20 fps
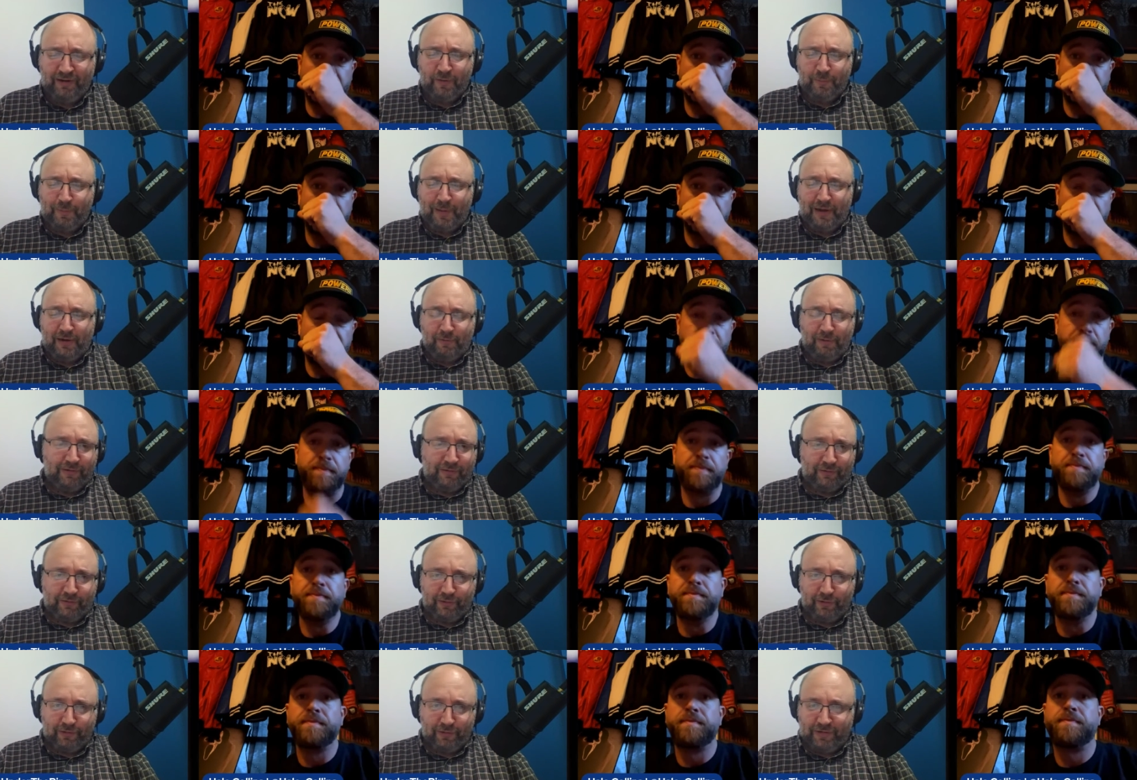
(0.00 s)
Speaker 1: independent
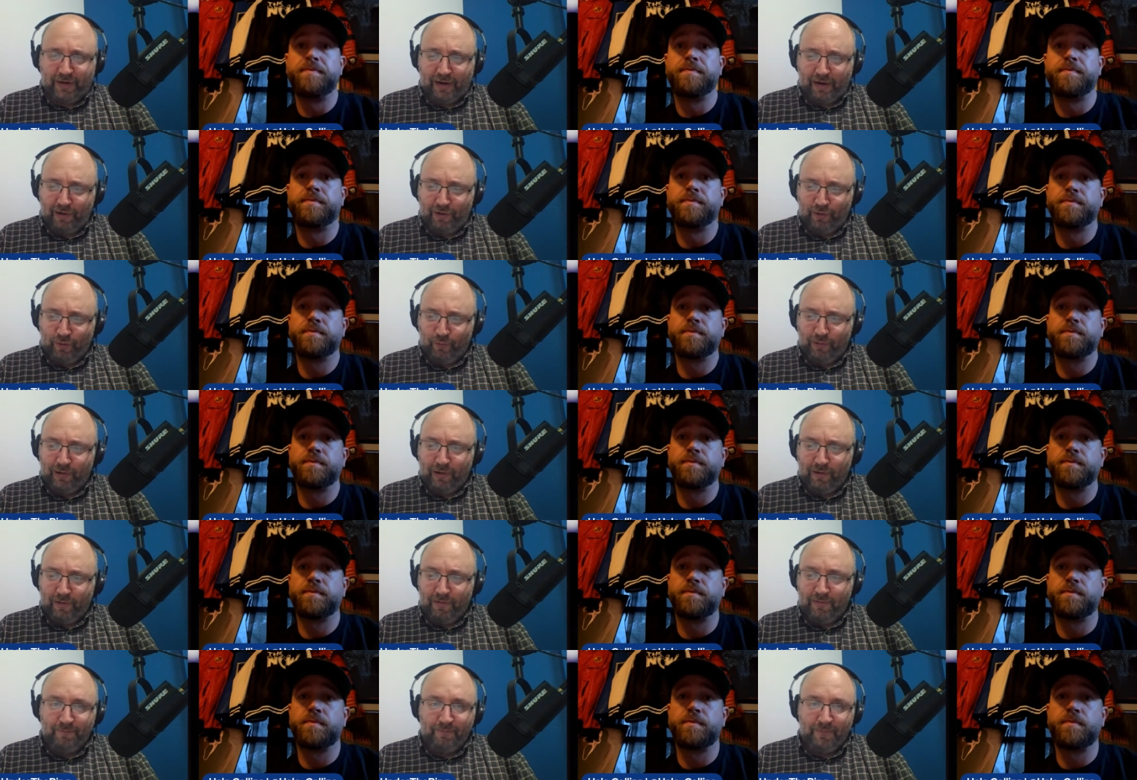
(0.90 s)
wrestler your entire
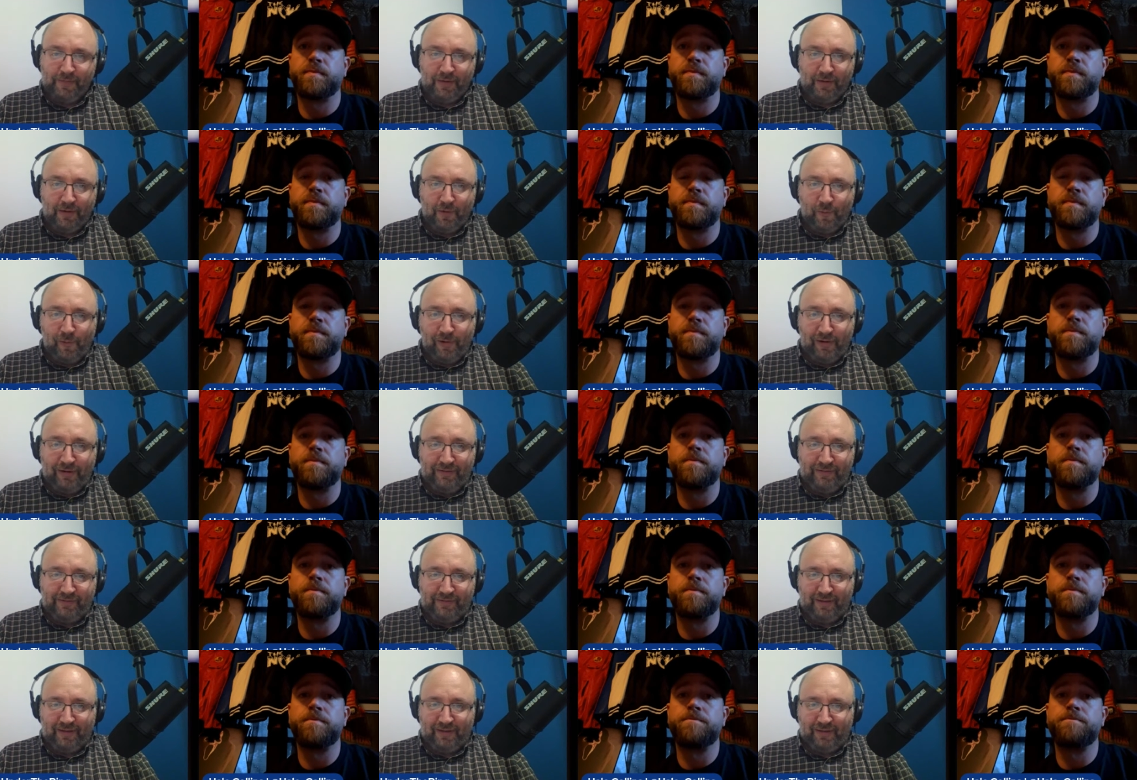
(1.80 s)
career. What
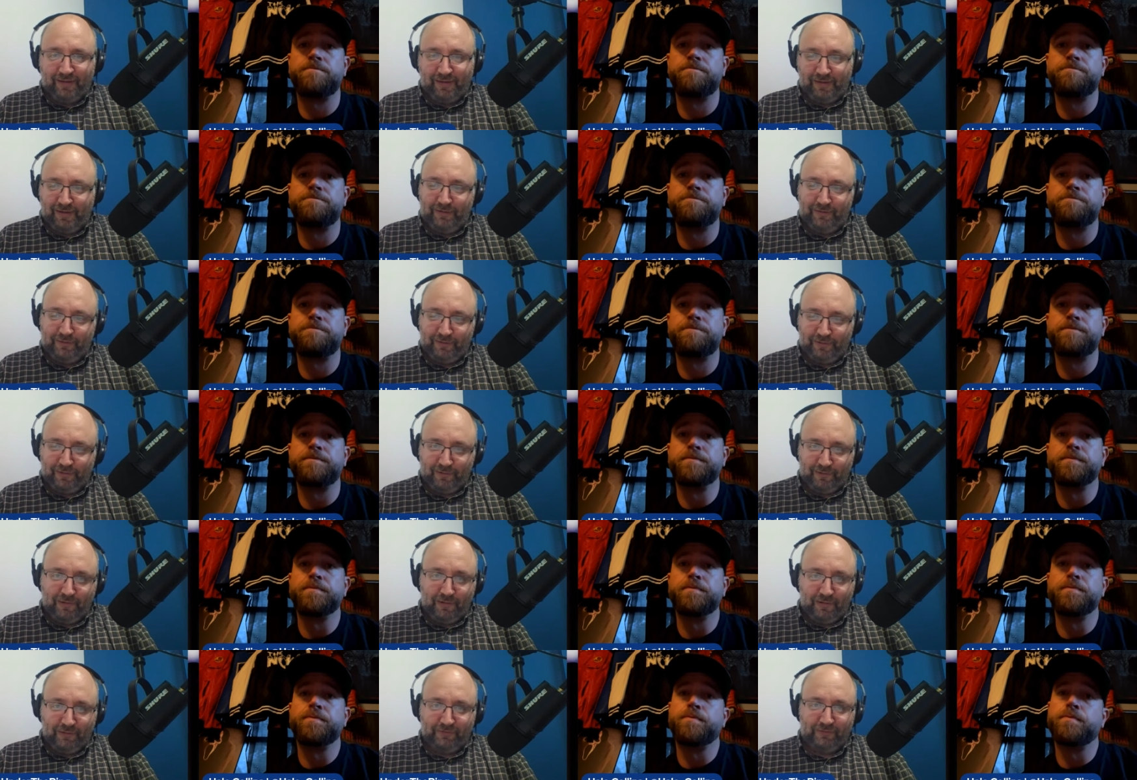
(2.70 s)
is the key to
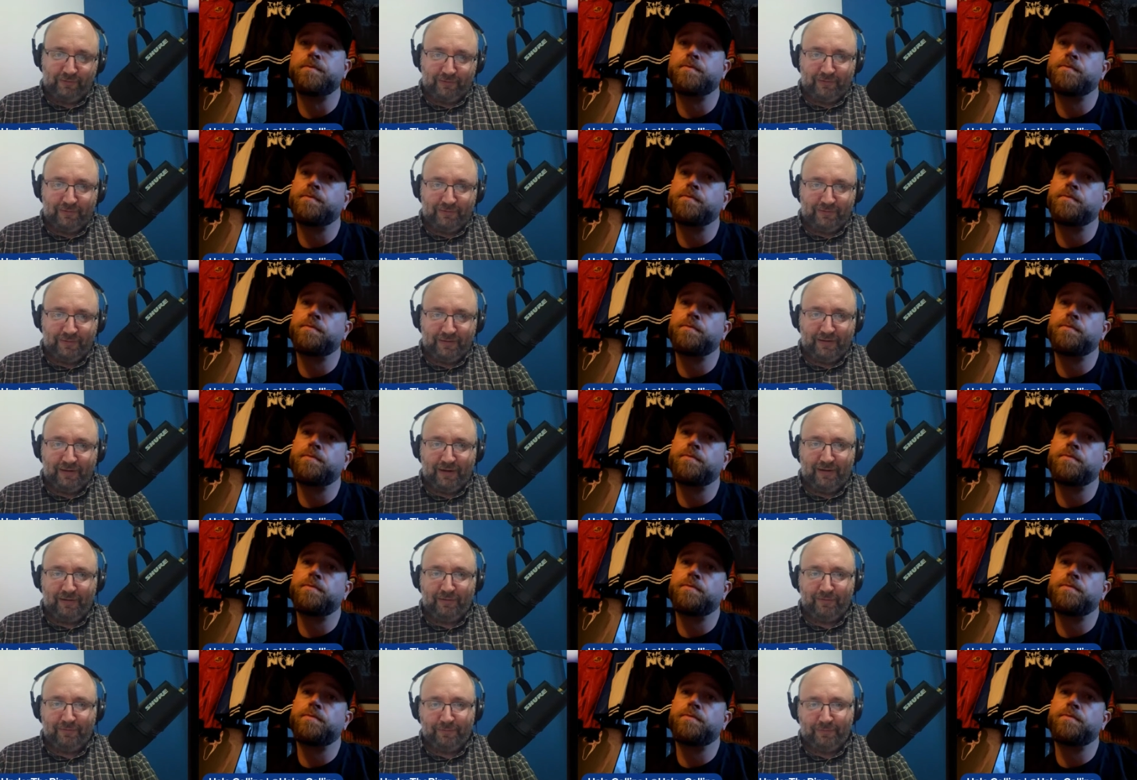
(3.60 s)
your hustle to
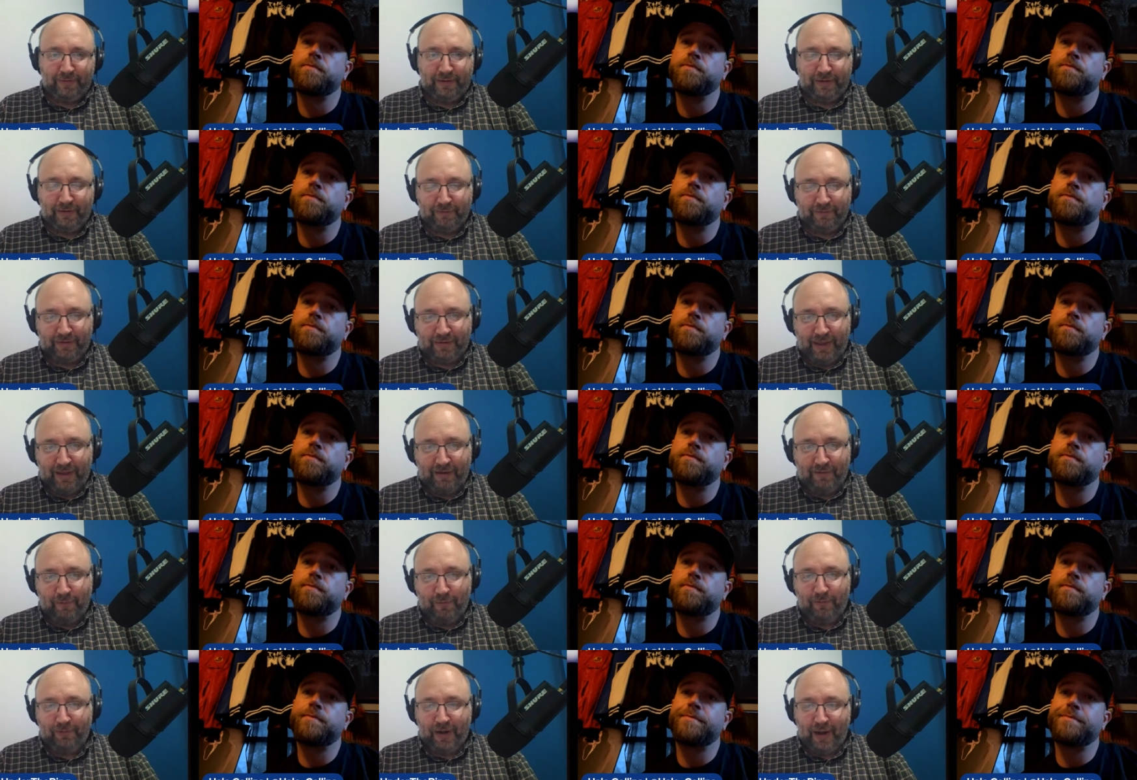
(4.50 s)
kind of,
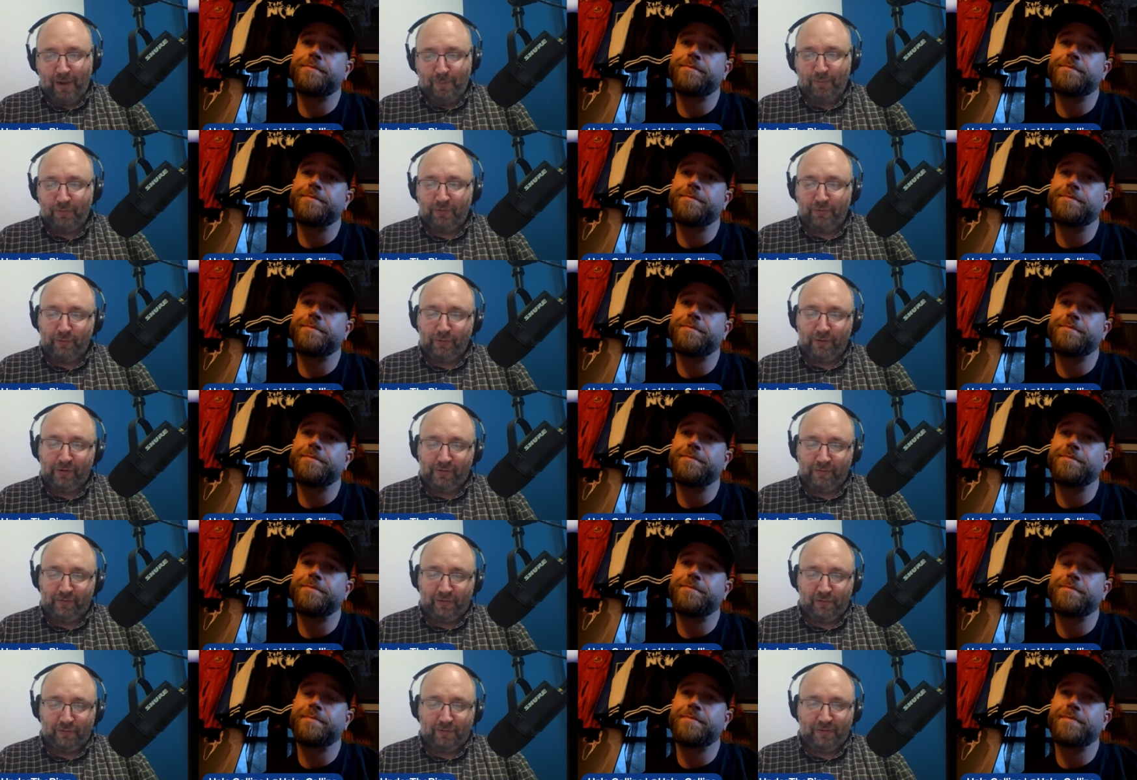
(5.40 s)
get all the opportunities that you